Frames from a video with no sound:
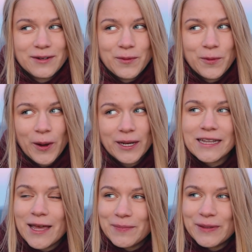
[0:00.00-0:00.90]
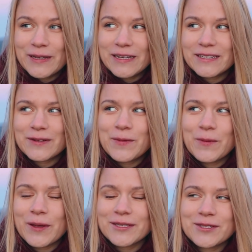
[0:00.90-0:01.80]
what happened
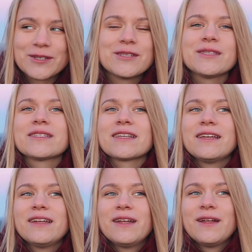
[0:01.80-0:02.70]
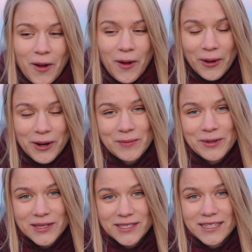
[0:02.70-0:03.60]
was just
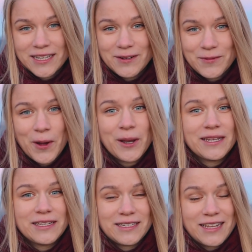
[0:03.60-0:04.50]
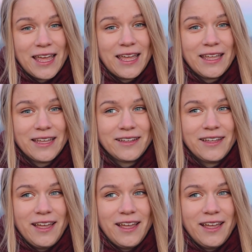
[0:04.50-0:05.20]
almost in one day